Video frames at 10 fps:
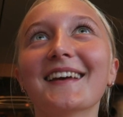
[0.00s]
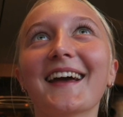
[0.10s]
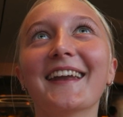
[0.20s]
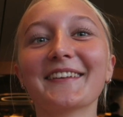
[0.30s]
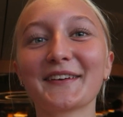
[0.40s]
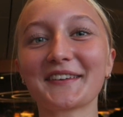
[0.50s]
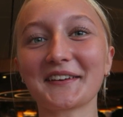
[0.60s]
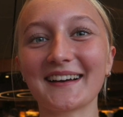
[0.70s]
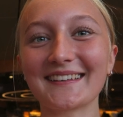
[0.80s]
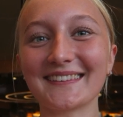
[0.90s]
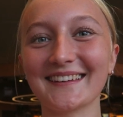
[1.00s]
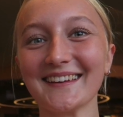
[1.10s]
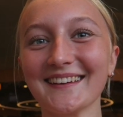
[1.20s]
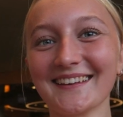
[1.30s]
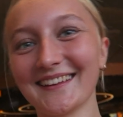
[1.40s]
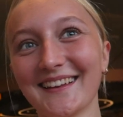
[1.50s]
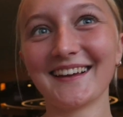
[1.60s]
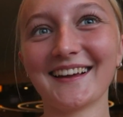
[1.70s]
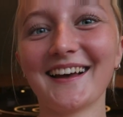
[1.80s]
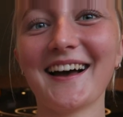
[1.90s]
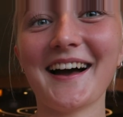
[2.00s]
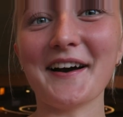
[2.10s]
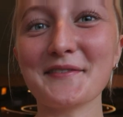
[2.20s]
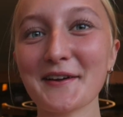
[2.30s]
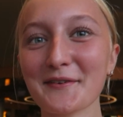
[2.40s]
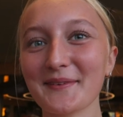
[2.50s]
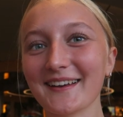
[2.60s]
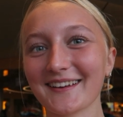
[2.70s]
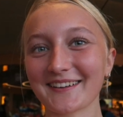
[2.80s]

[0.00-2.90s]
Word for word: and it looks crazy. I've never been